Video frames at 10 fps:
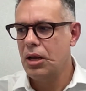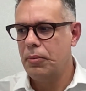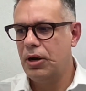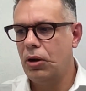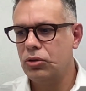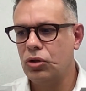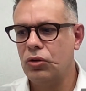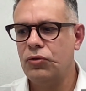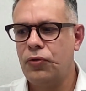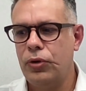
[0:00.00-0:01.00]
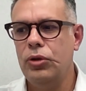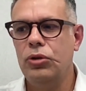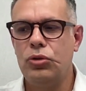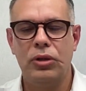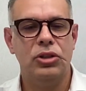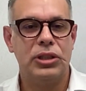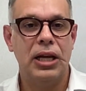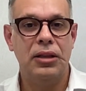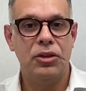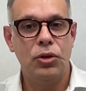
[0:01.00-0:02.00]
but also for you to
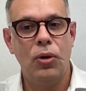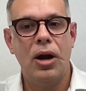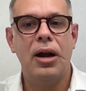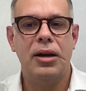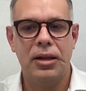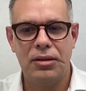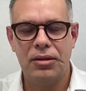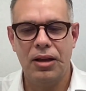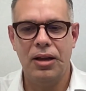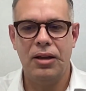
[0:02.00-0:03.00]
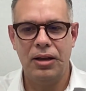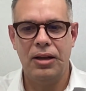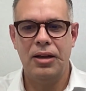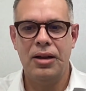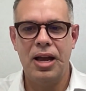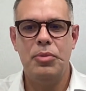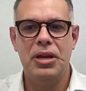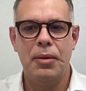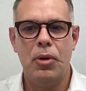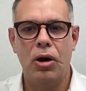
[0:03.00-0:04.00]
understand that you are at an
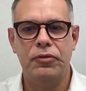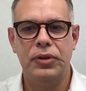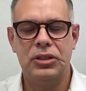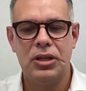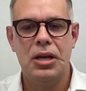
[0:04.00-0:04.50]
IBM office.